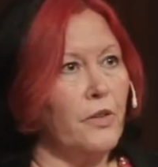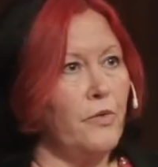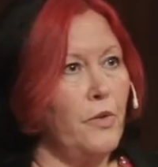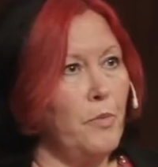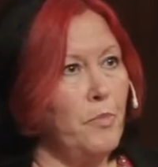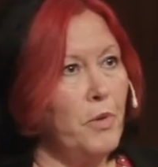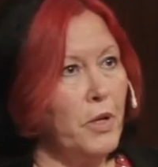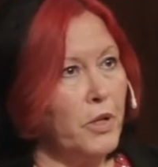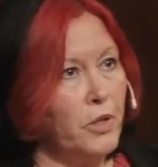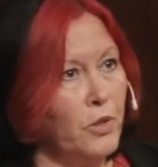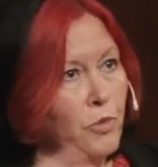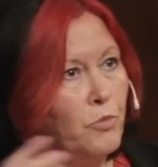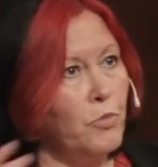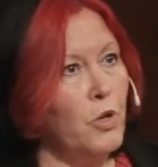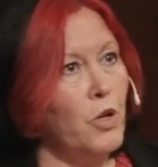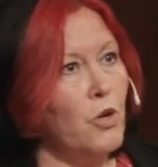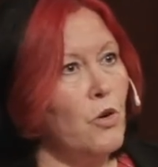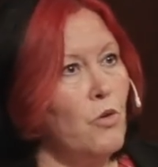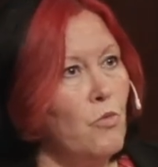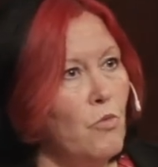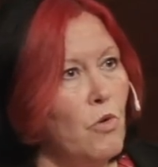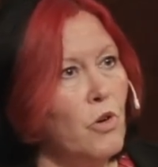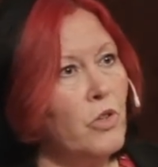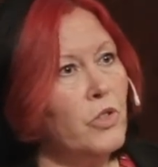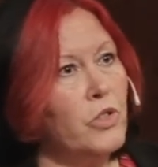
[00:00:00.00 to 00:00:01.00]
of a button. We
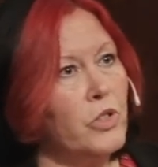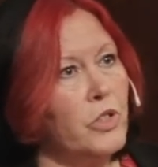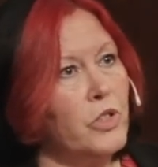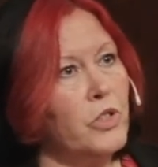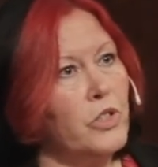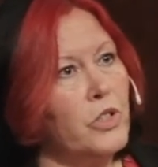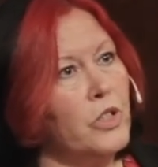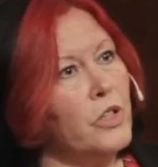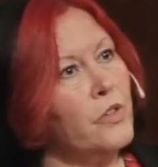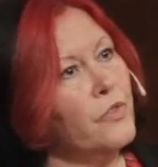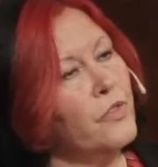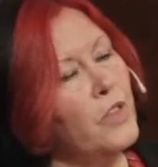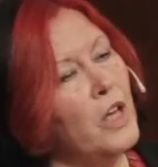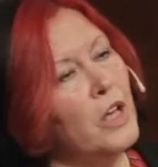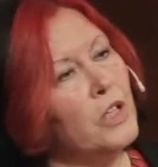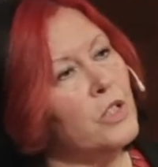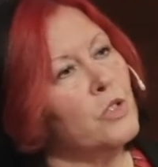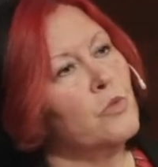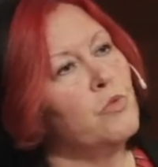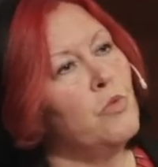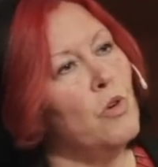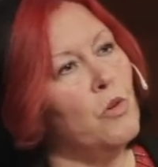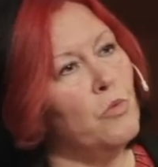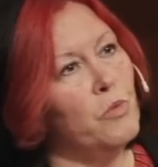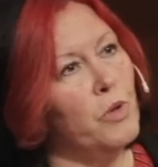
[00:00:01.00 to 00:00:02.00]
all want it. And if
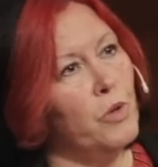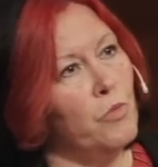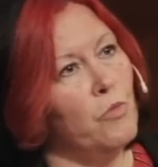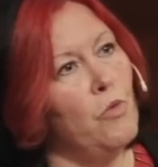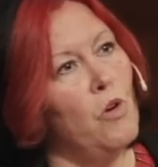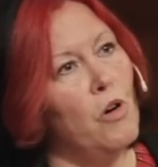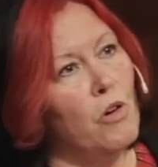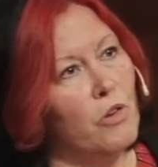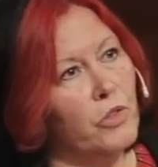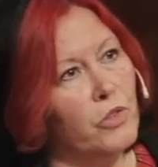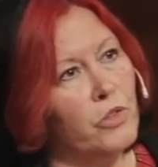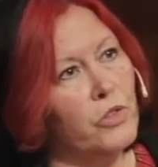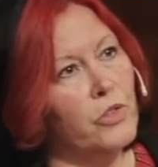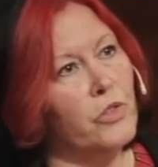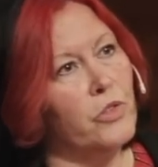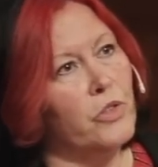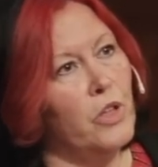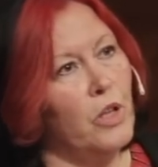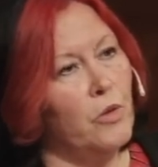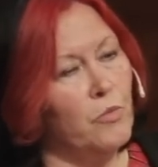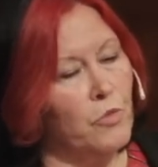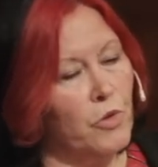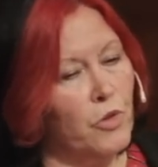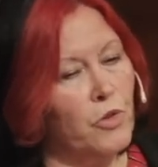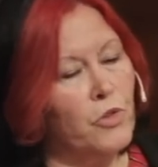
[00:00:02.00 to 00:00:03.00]
that's what we want,
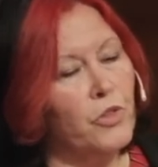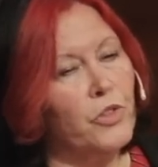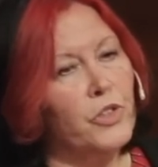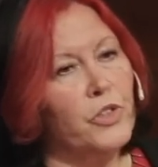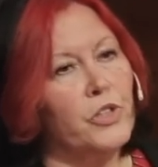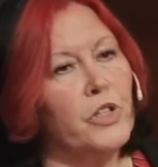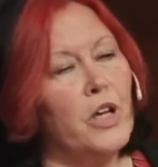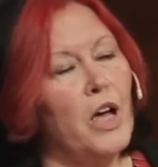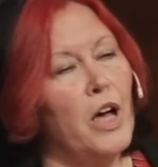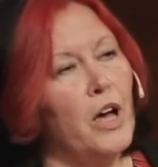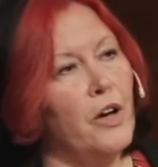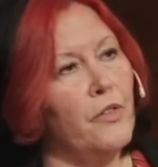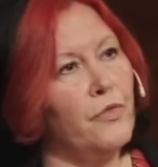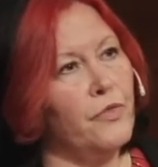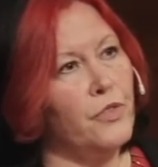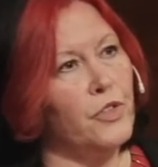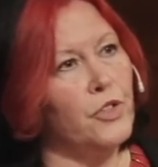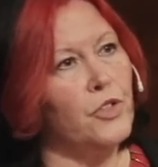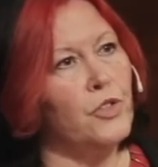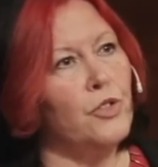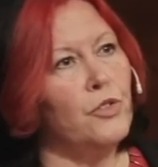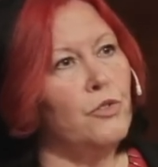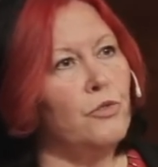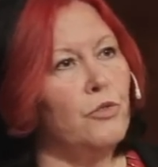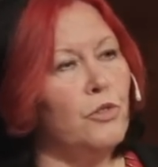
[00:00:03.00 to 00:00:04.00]
then we're going to have
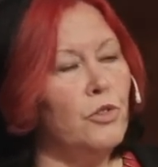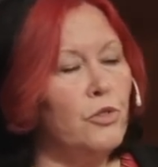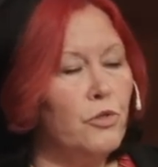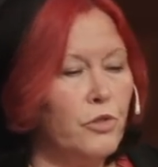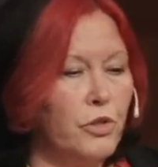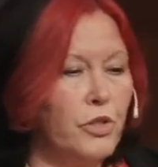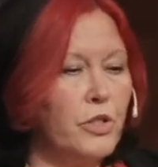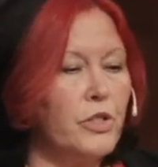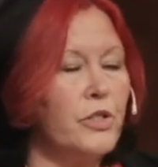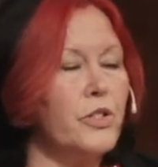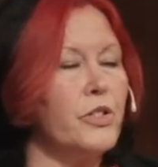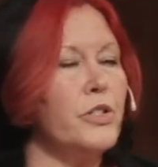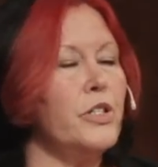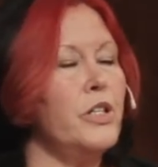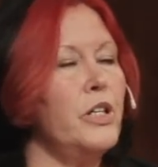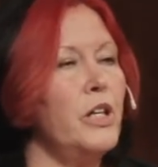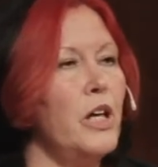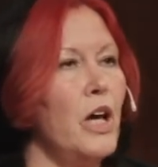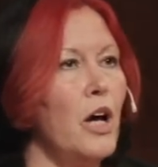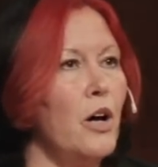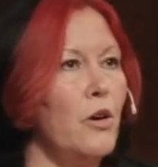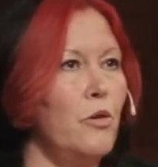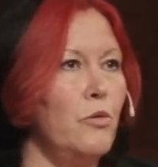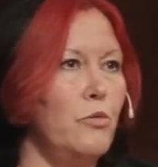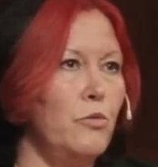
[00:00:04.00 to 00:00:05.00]
to look to see
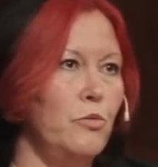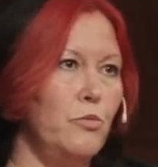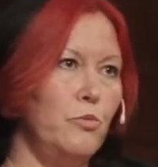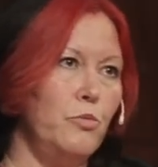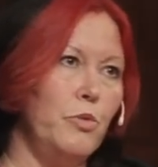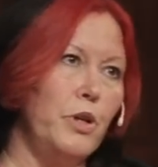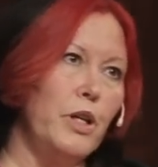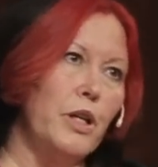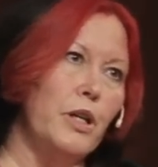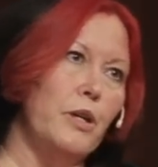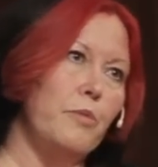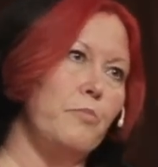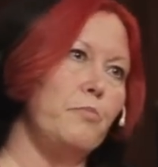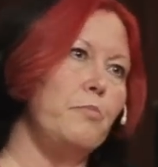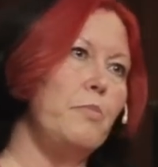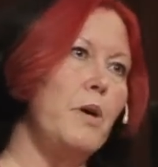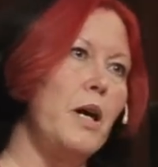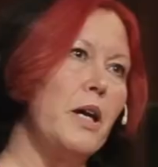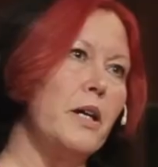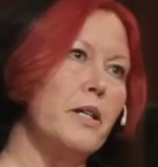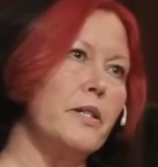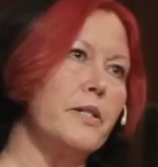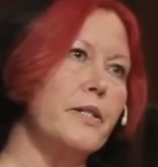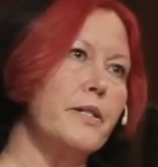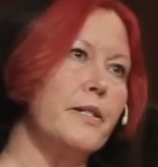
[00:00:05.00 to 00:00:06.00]
how we can
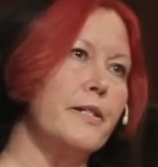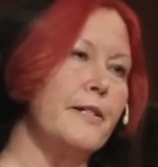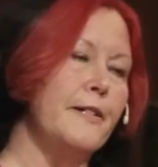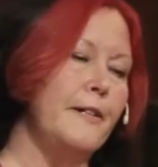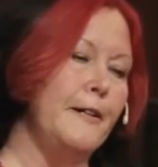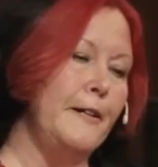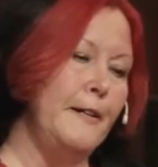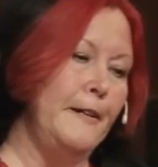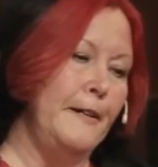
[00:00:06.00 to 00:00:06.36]
best